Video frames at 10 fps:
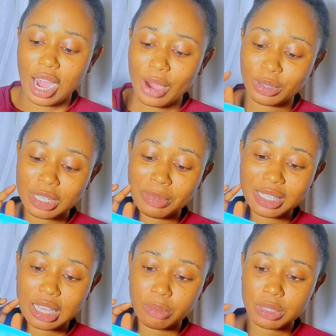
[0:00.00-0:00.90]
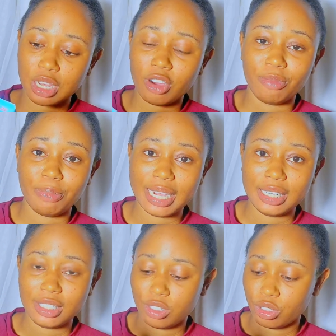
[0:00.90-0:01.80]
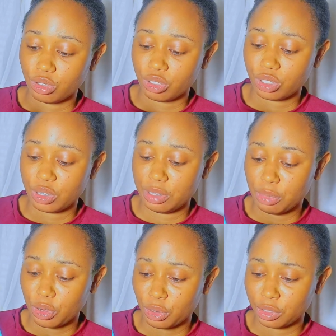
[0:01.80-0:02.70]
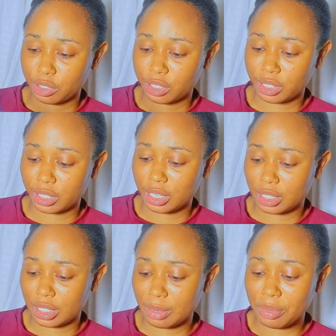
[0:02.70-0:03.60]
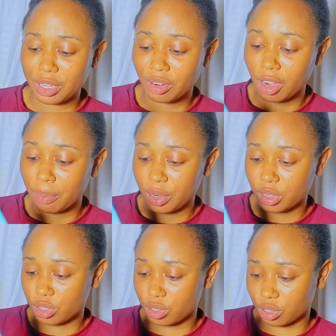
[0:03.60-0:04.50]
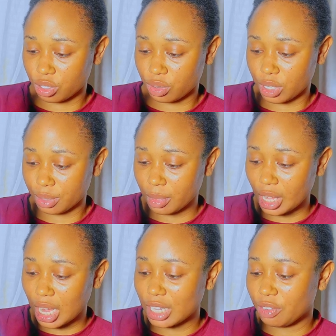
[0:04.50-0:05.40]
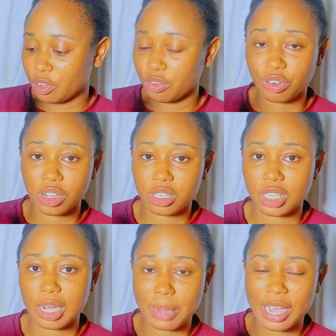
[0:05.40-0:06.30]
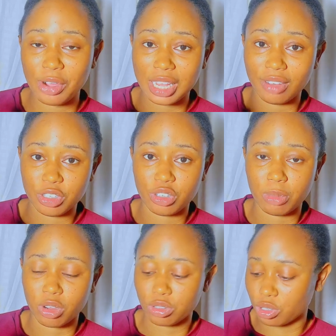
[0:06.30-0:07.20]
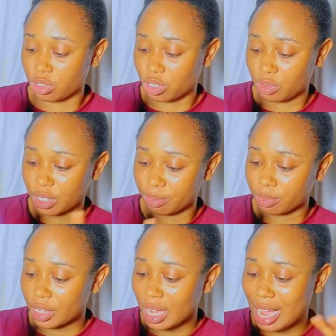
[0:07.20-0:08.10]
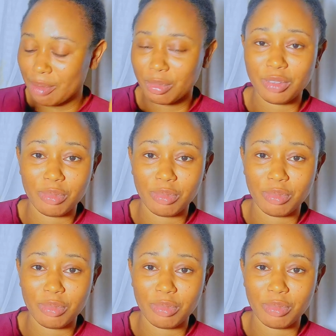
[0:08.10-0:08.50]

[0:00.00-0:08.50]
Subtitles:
I was a bit skeptical of buying this sunscreen because it's a mineral based sunscreen, and if you've watched that my other video about sunscreen, I made